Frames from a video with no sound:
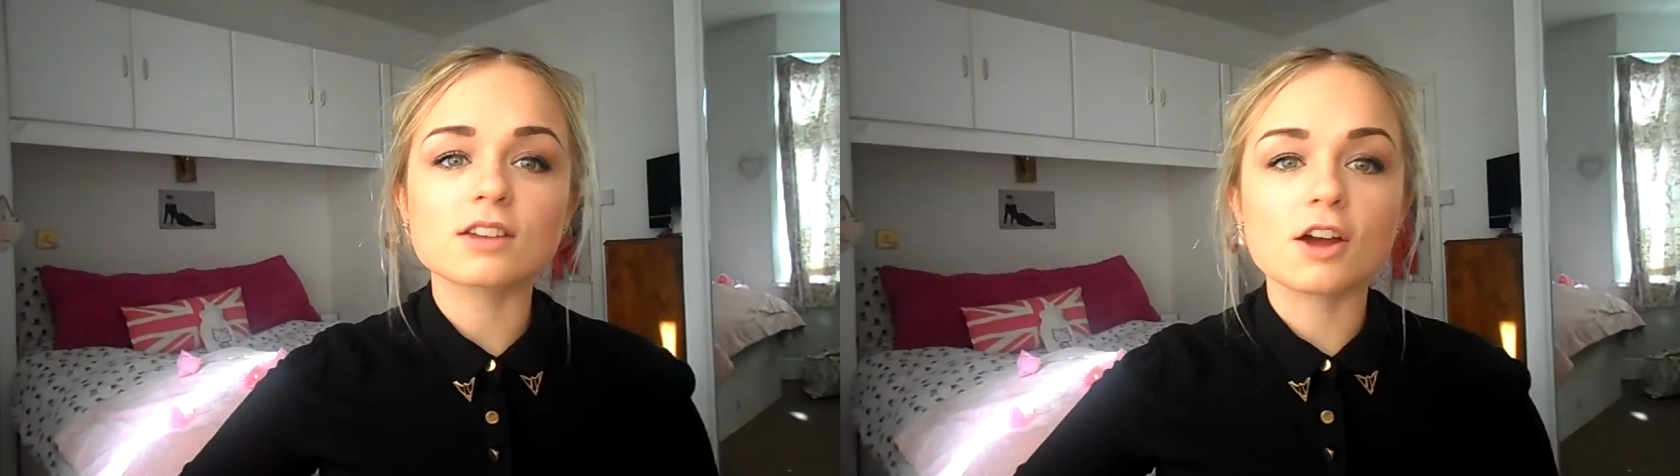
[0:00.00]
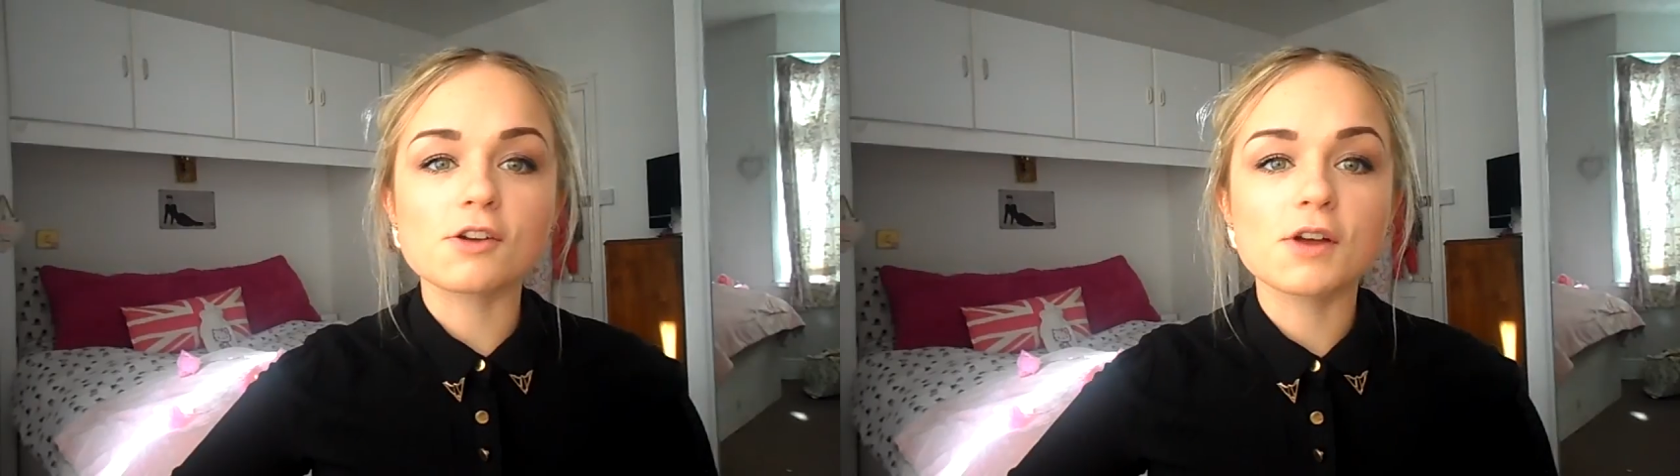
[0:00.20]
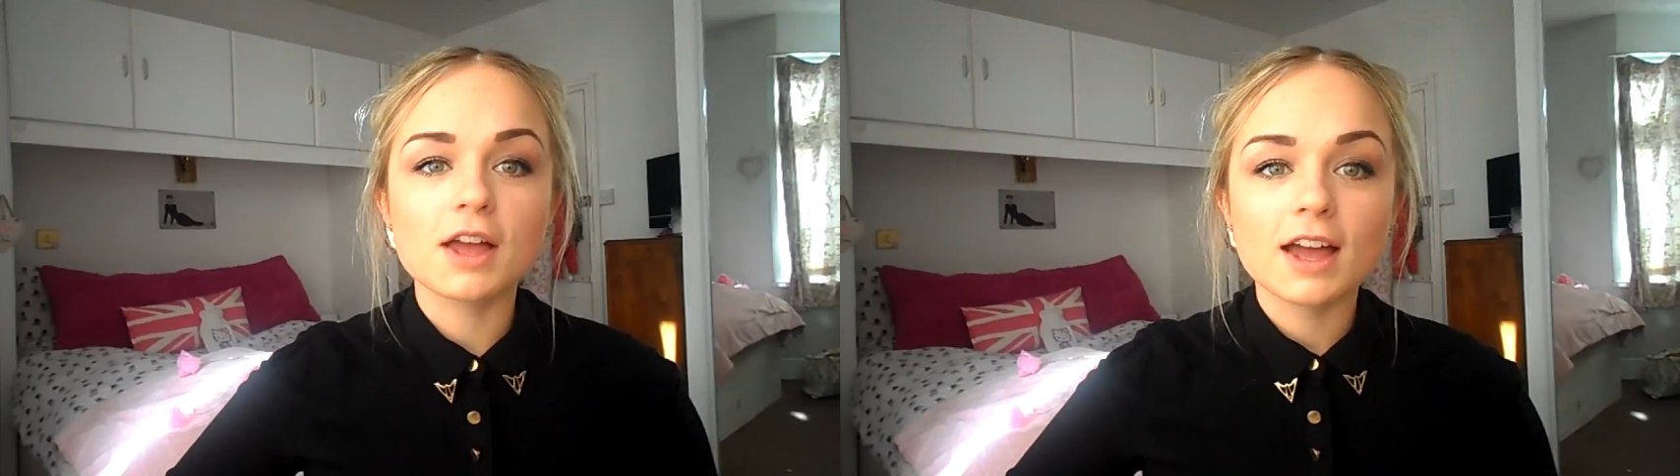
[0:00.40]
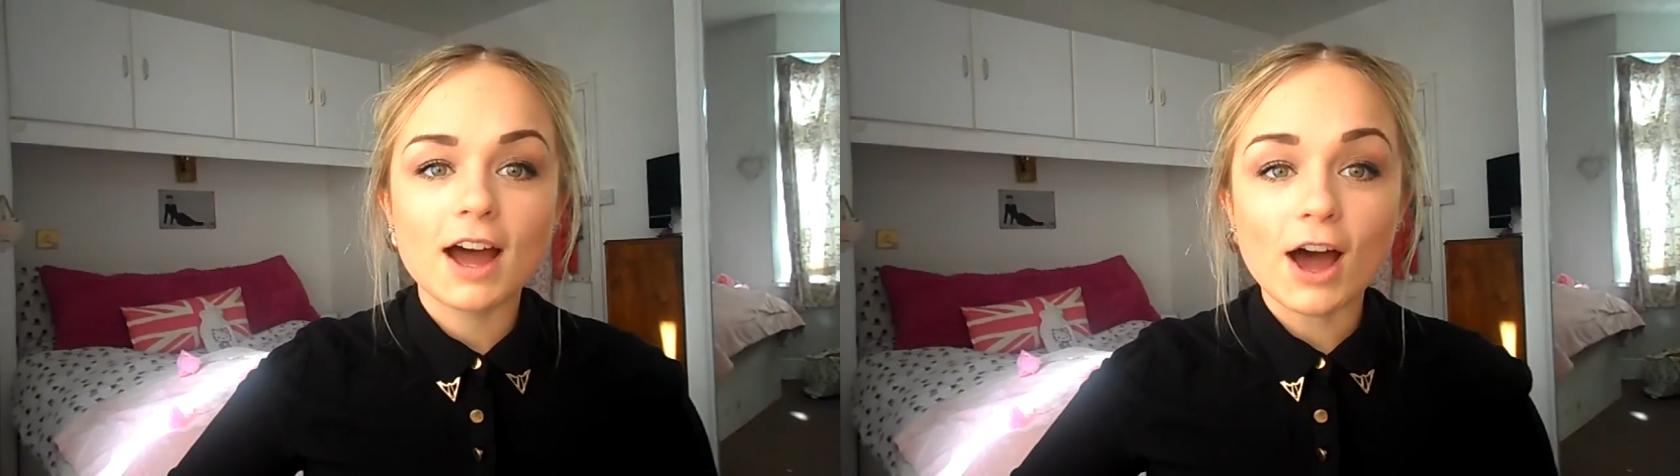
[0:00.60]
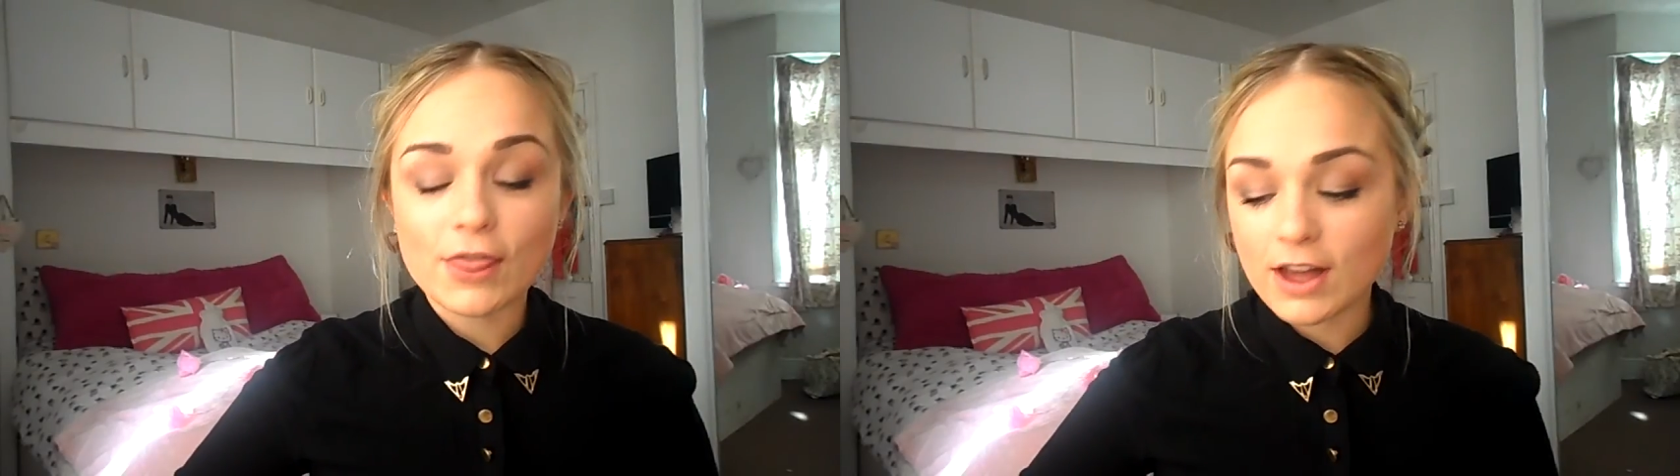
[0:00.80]
So
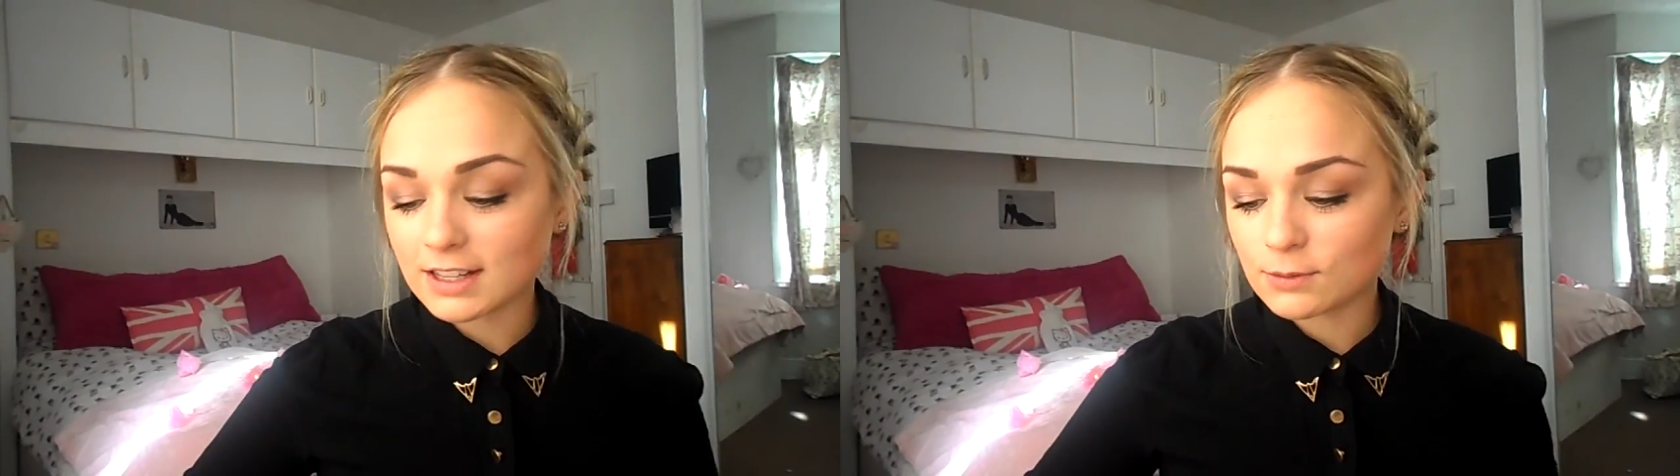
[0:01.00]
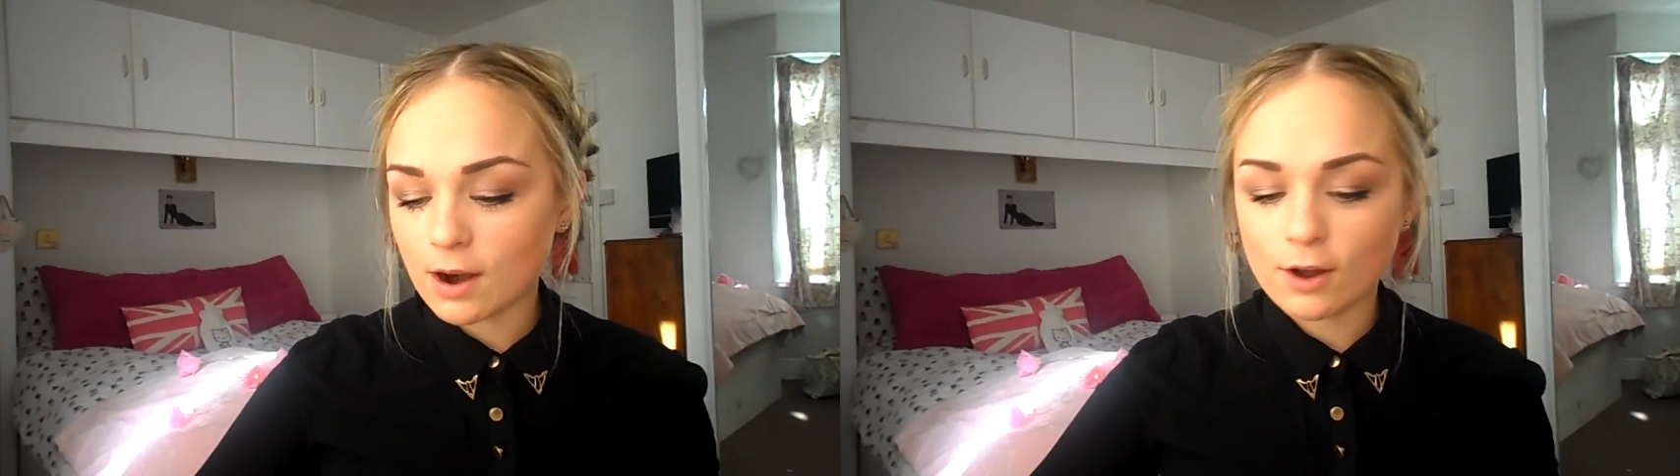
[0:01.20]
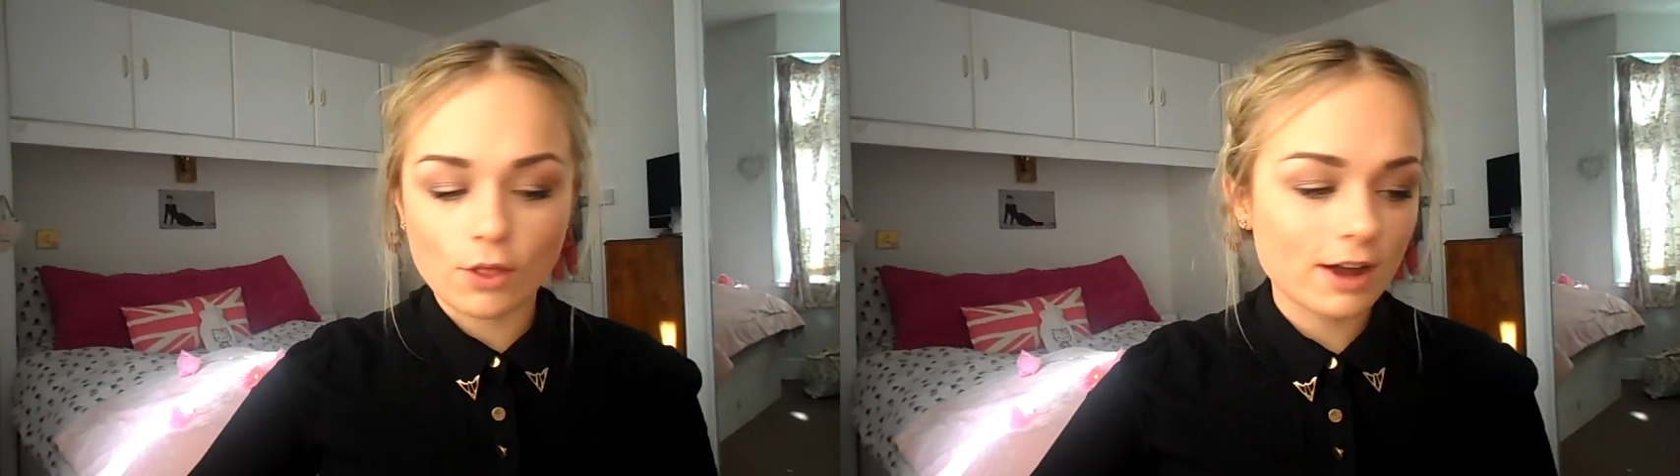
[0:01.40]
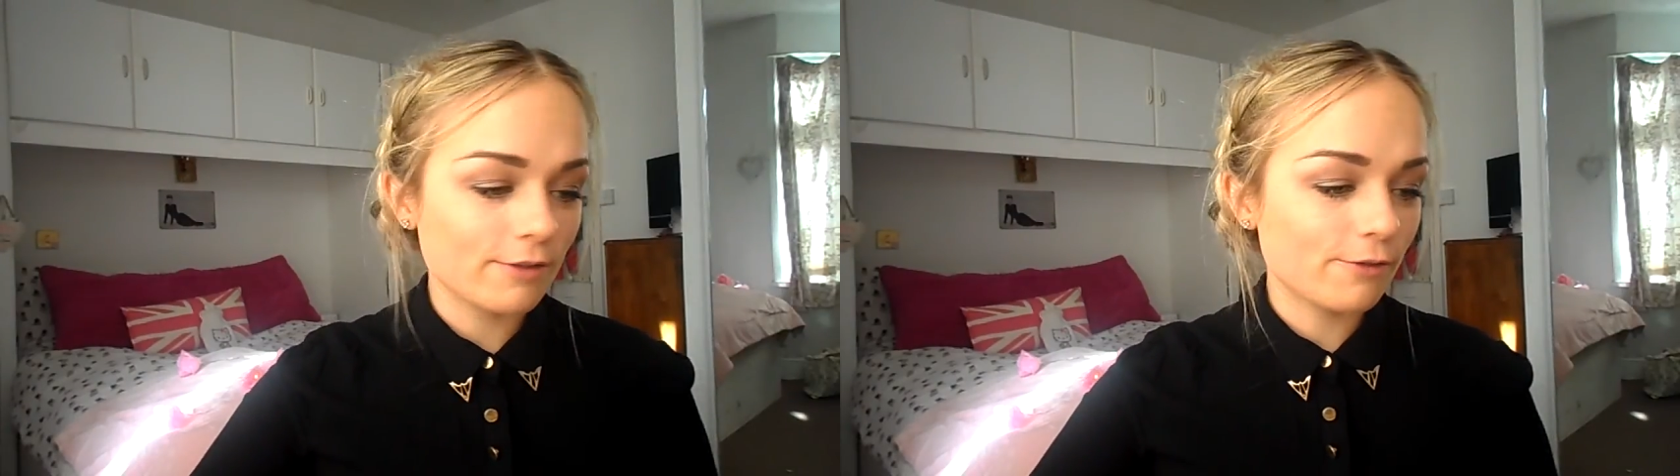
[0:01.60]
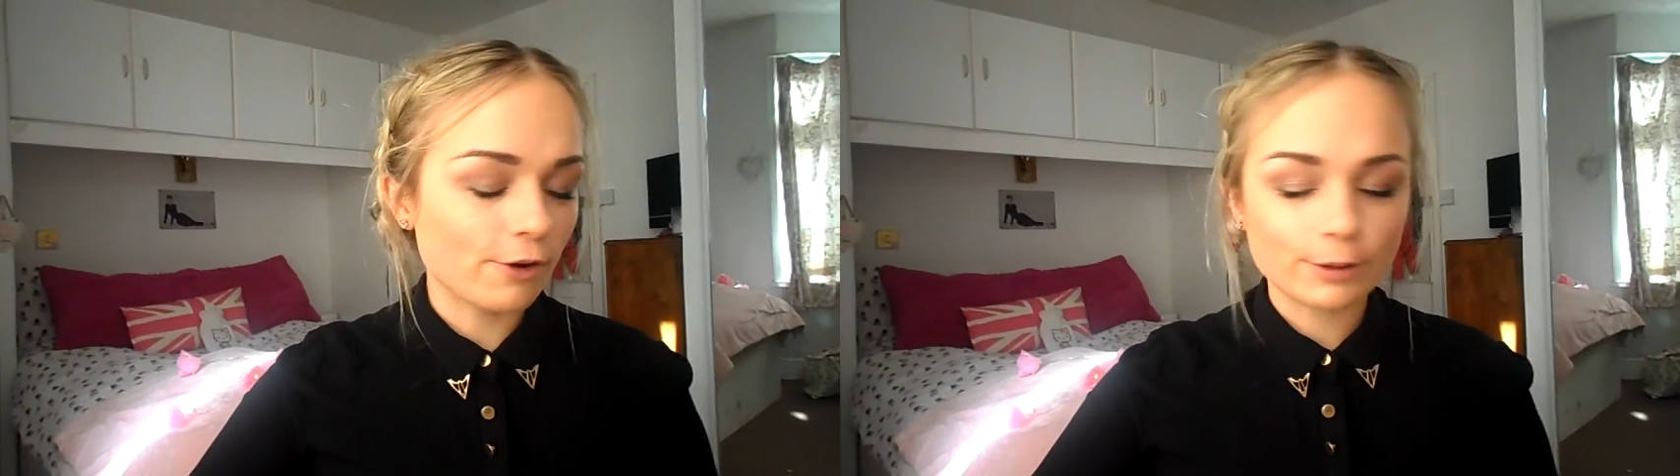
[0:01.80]
that's where I got
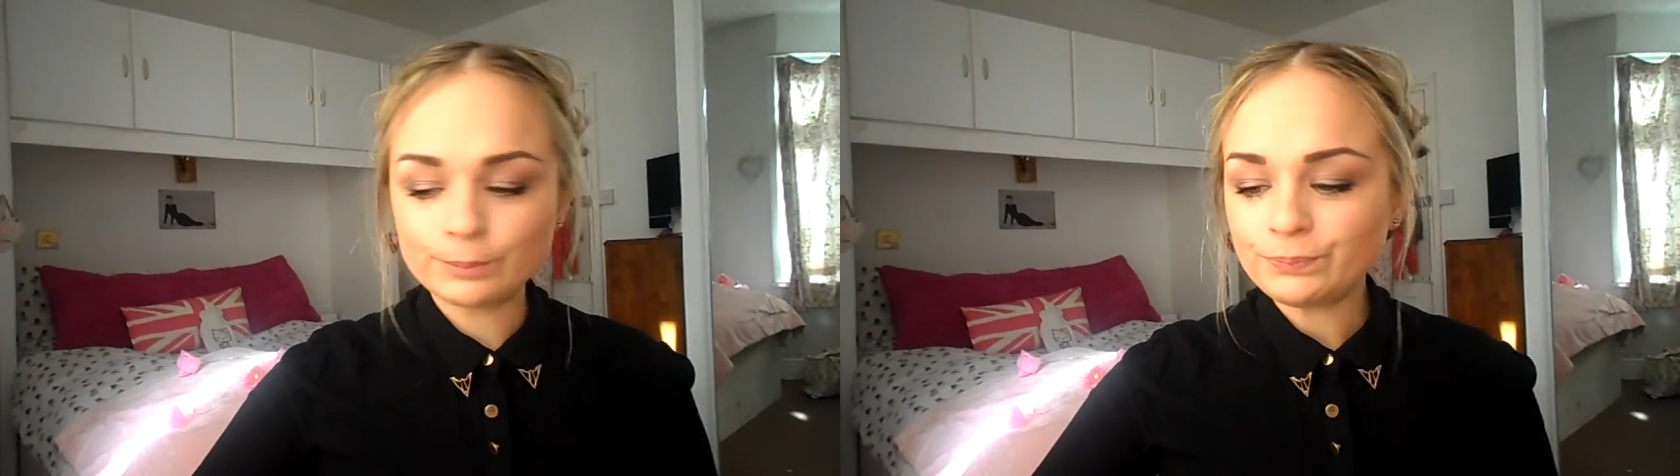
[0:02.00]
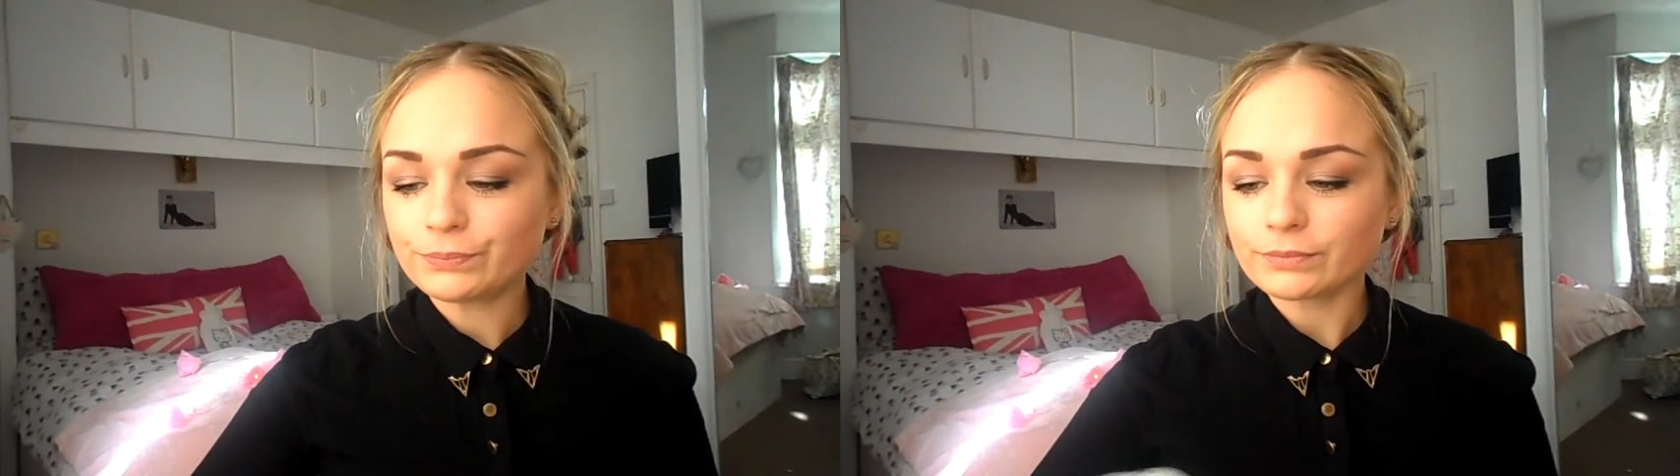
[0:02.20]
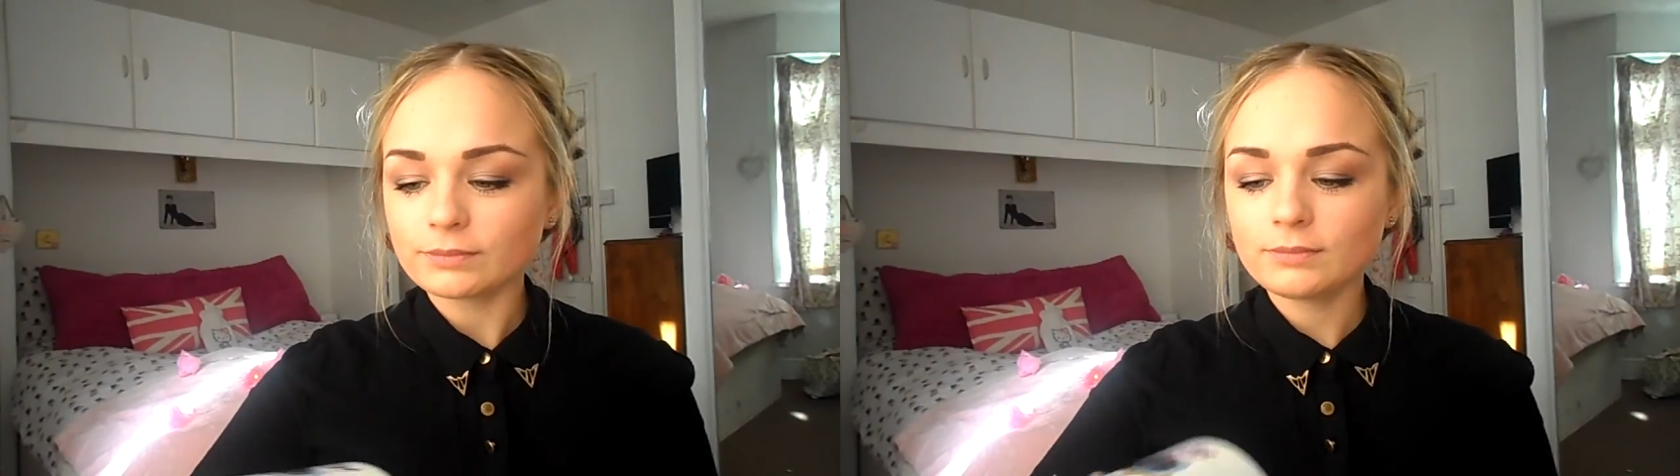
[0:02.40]
that from.